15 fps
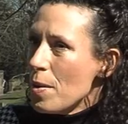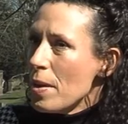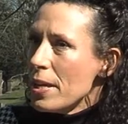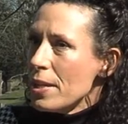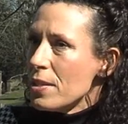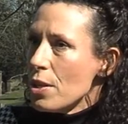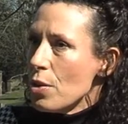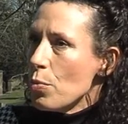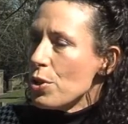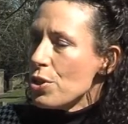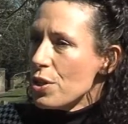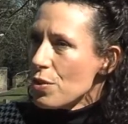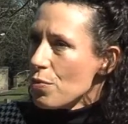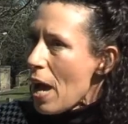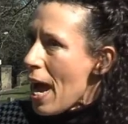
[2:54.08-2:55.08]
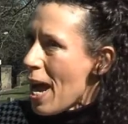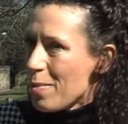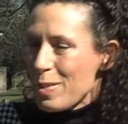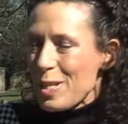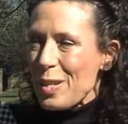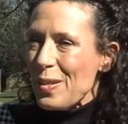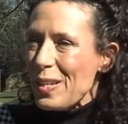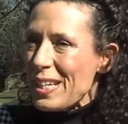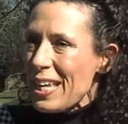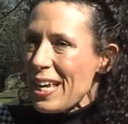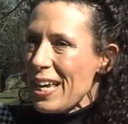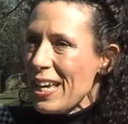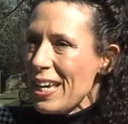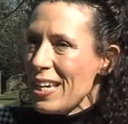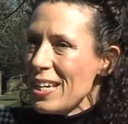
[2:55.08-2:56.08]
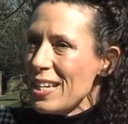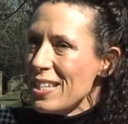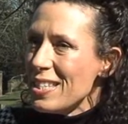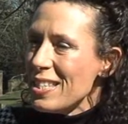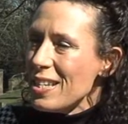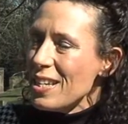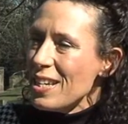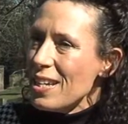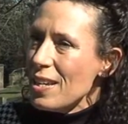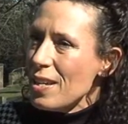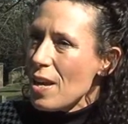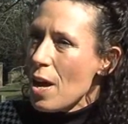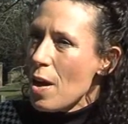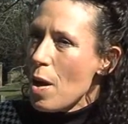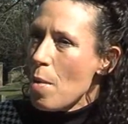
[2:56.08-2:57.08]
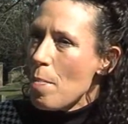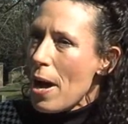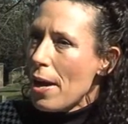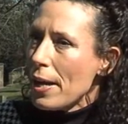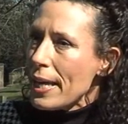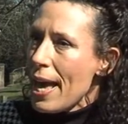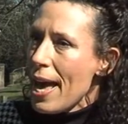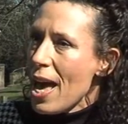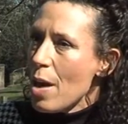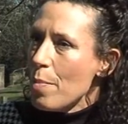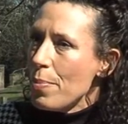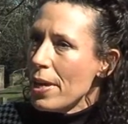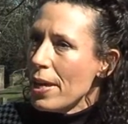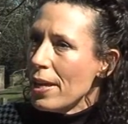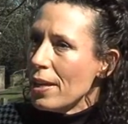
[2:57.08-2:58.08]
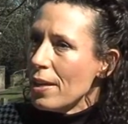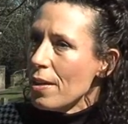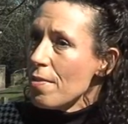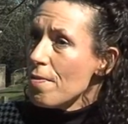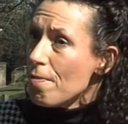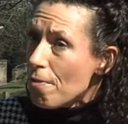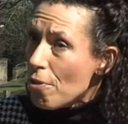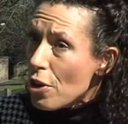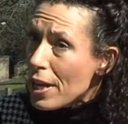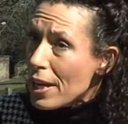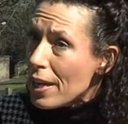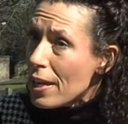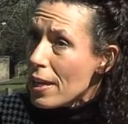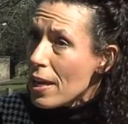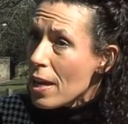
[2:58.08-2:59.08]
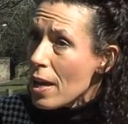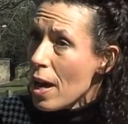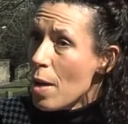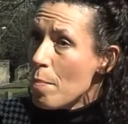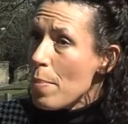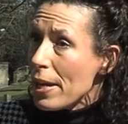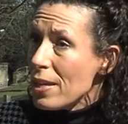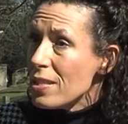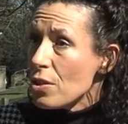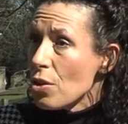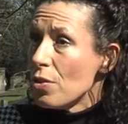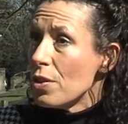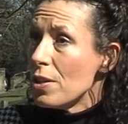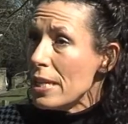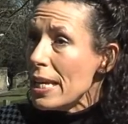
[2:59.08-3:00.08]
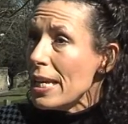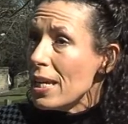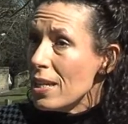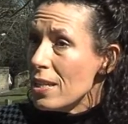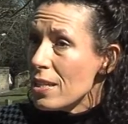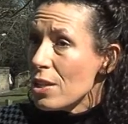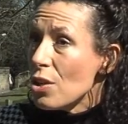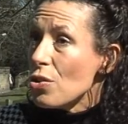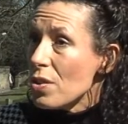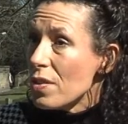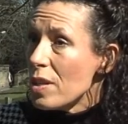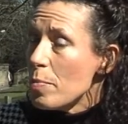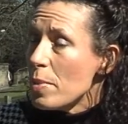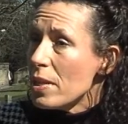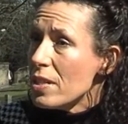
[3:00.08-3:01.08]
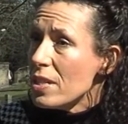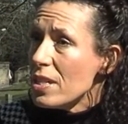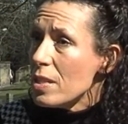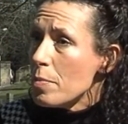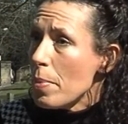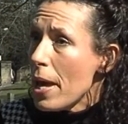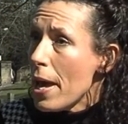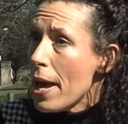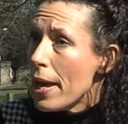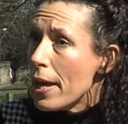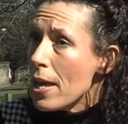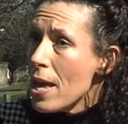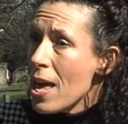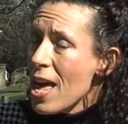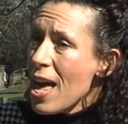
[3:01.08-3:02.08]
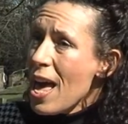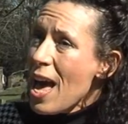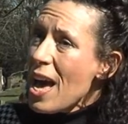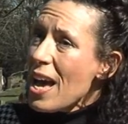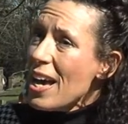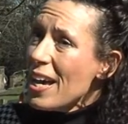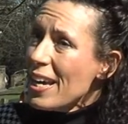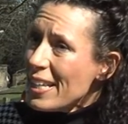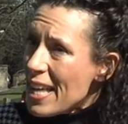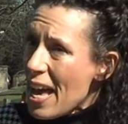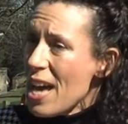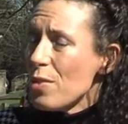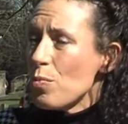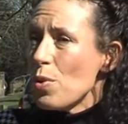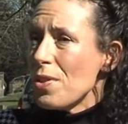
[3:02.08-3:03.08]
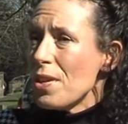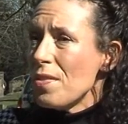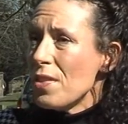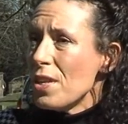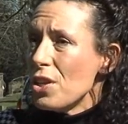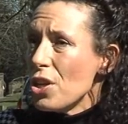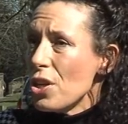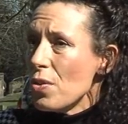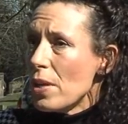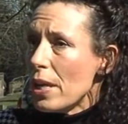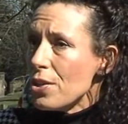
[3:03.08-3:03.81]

issue, which is absolutely key, is about care being free based on need, not on the ability to pay. Again, within the new